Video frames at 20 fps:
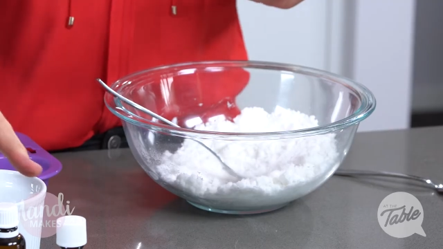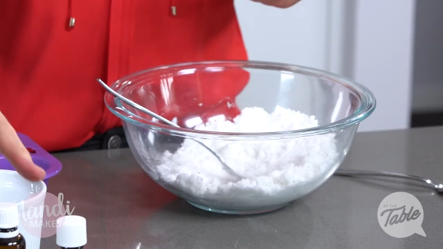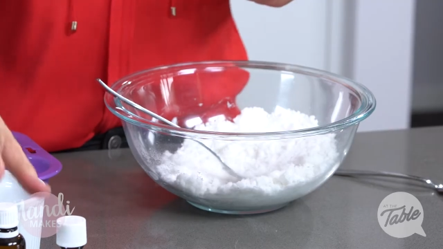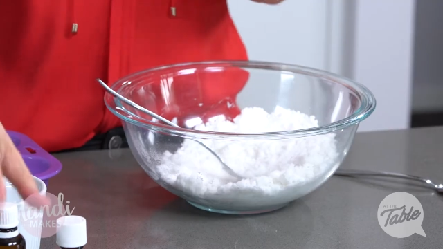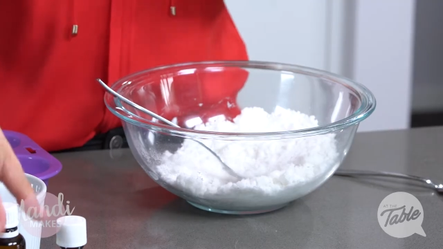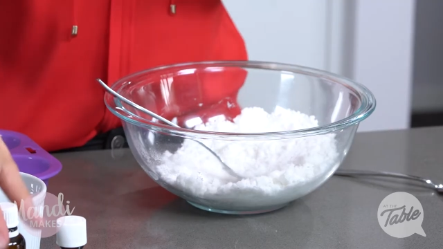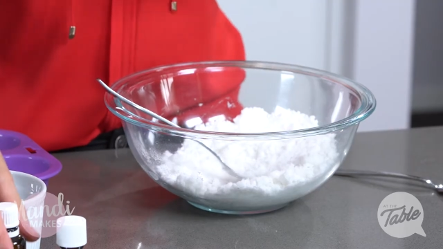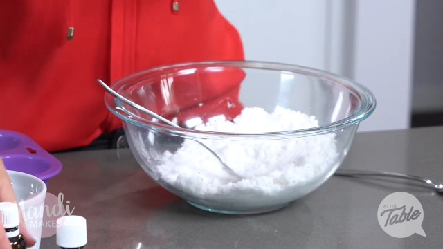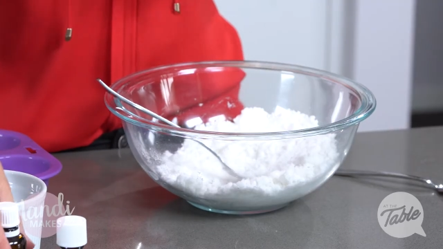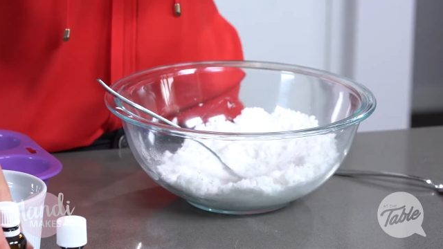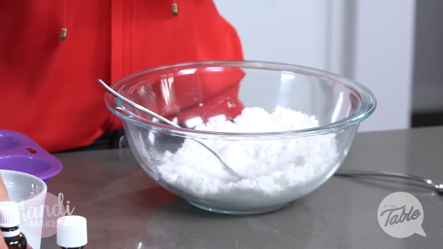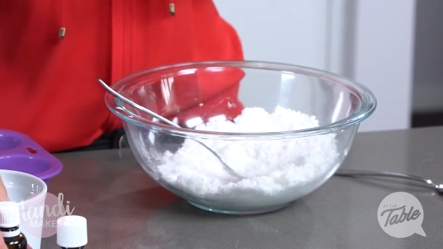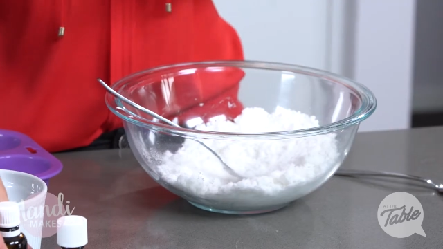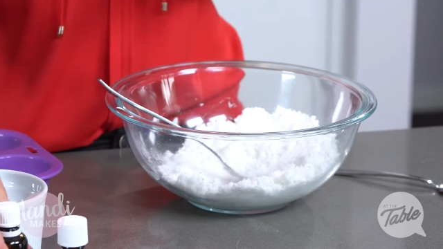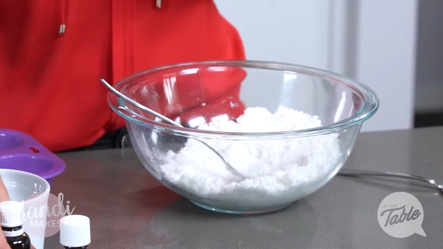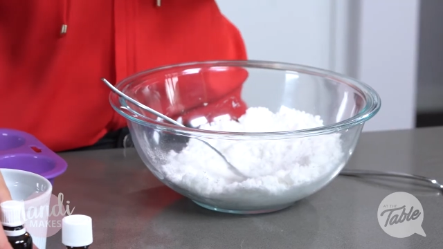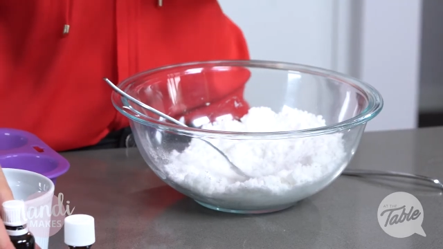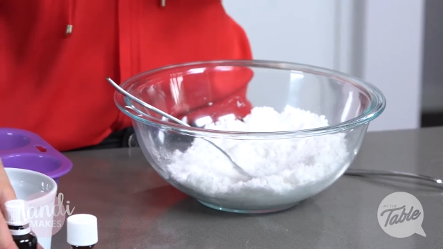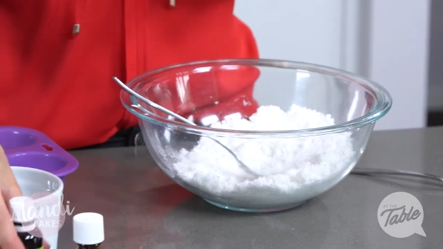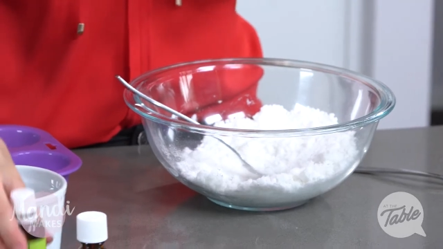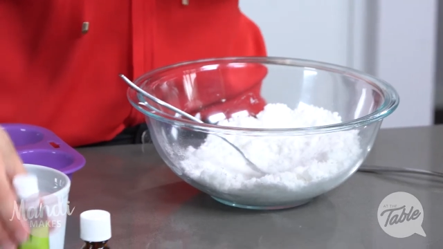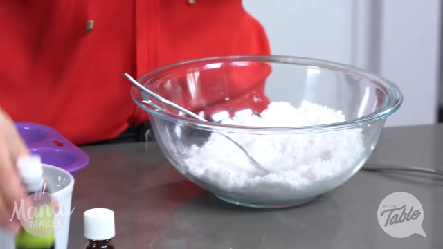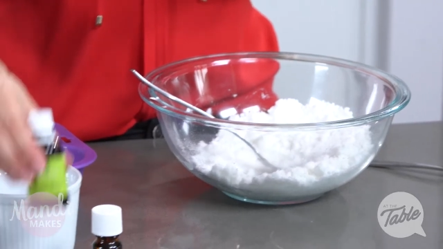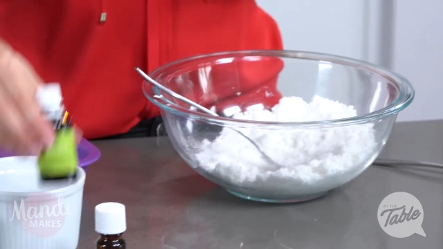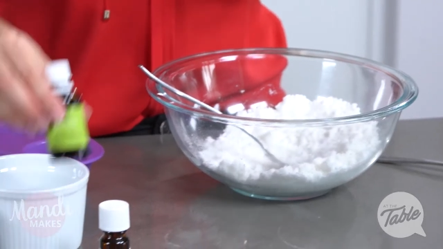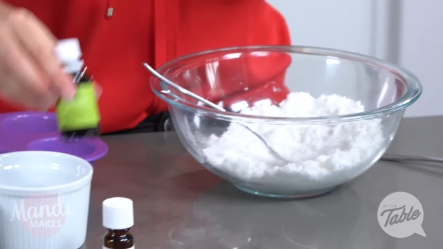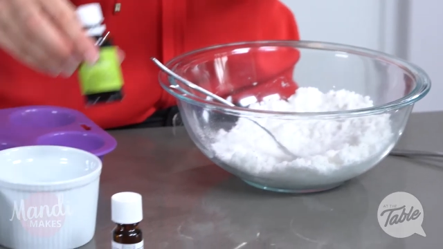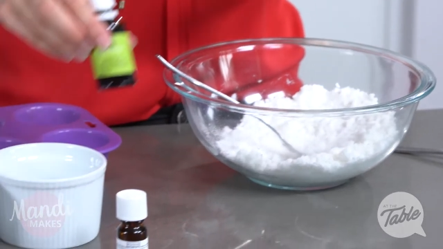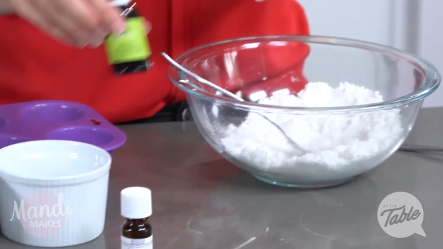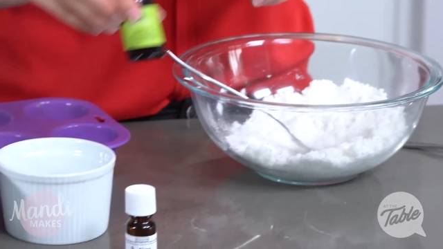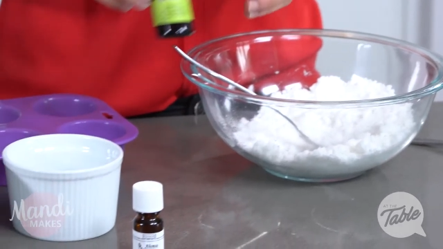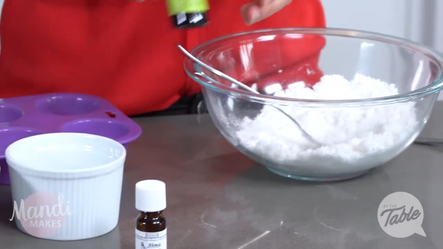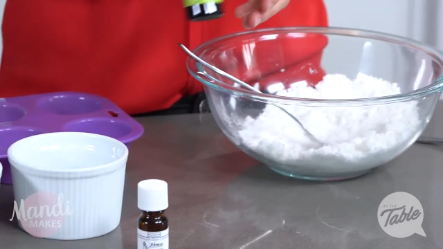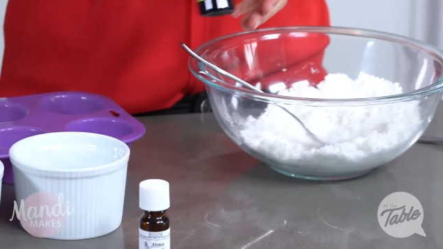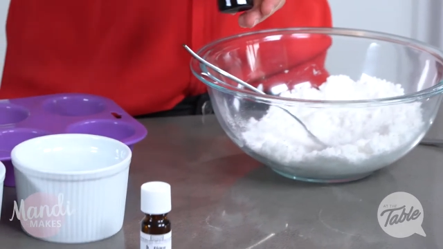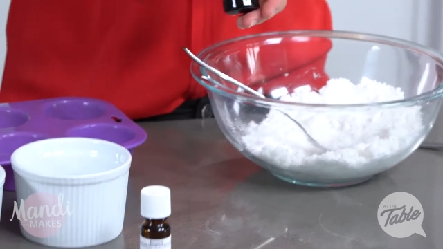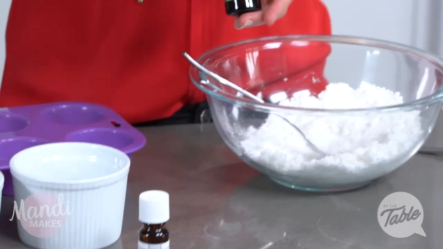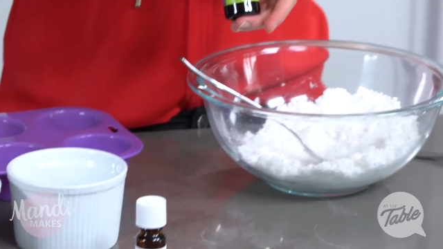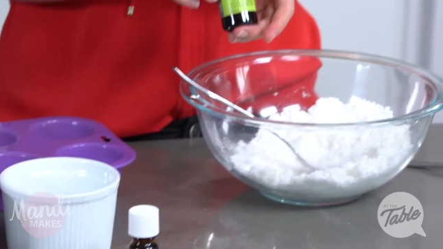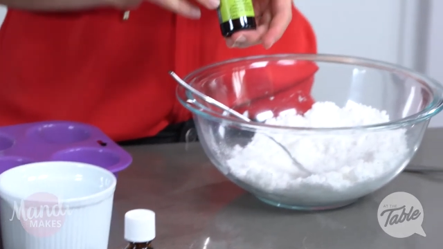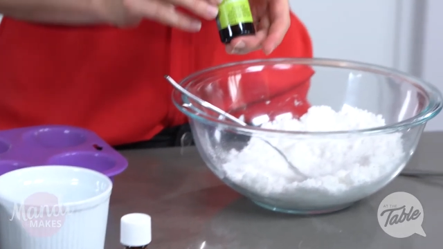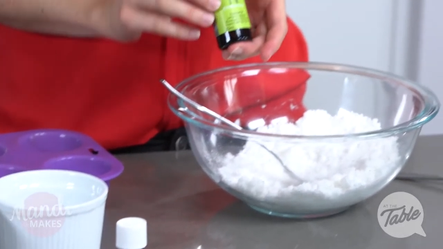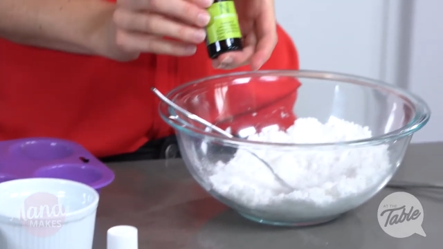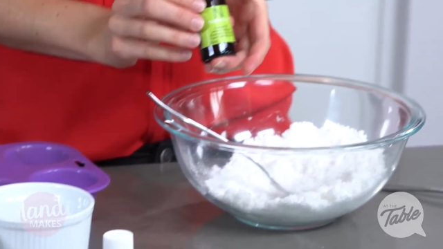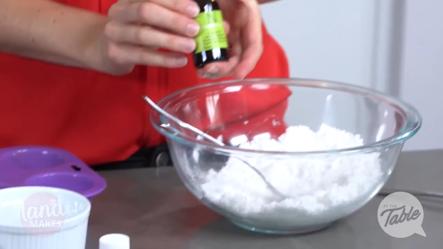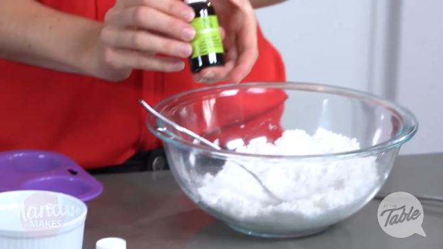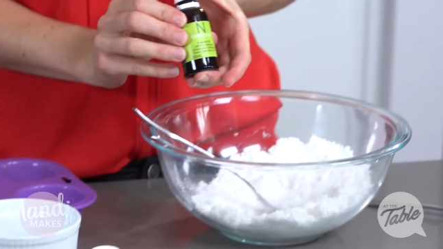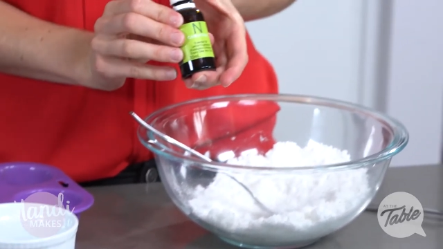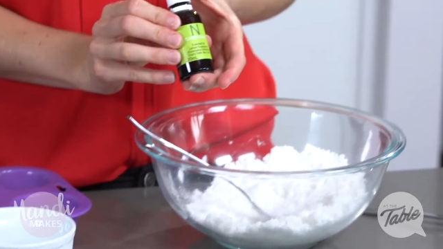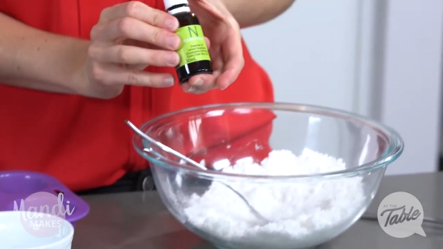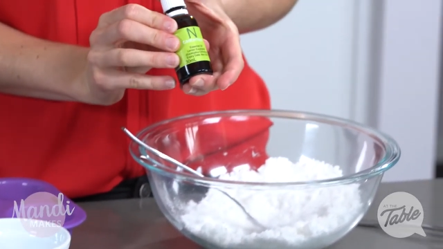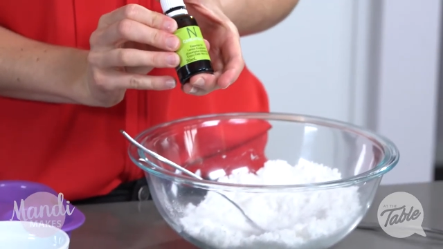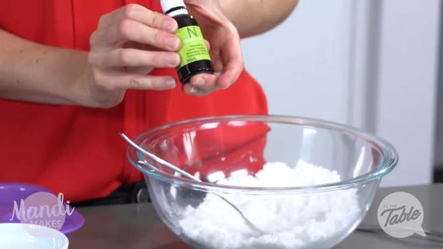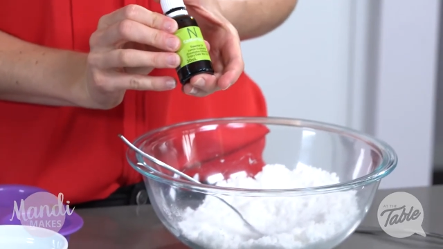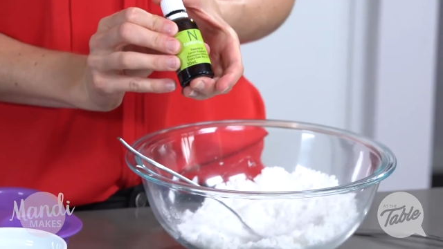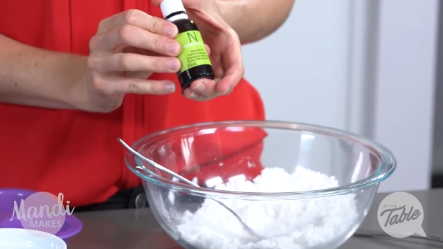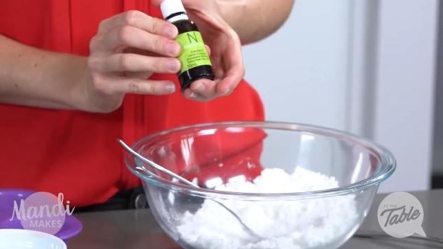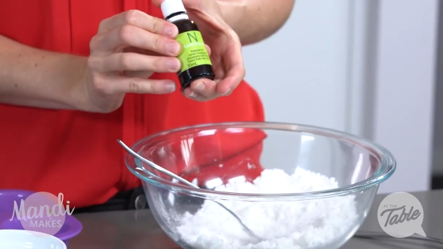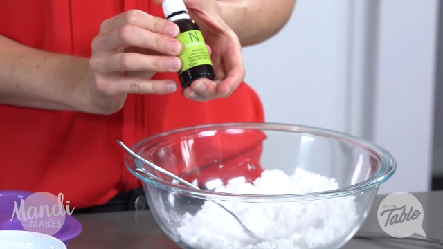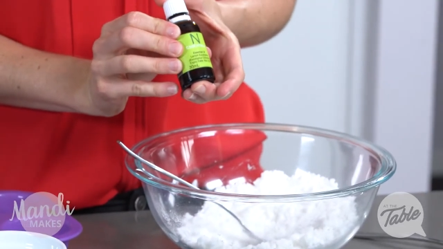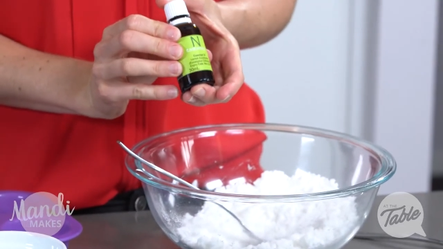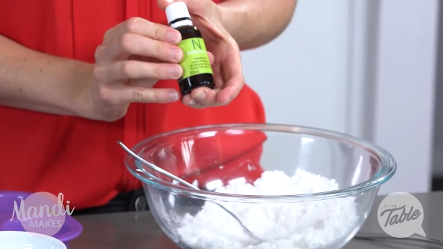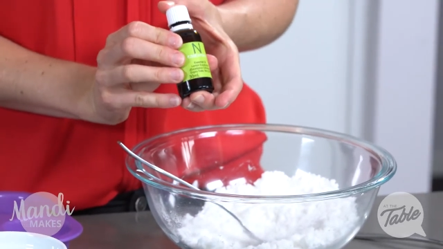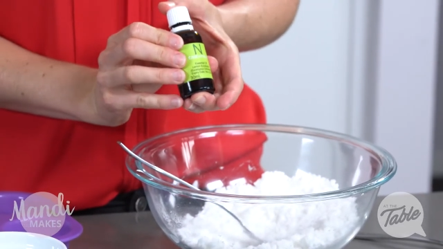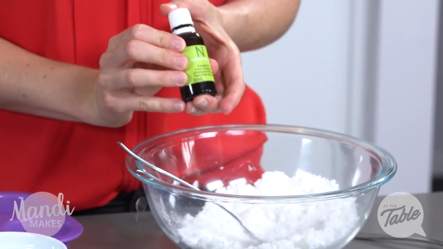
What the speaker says: Nobody's mouth can be seen.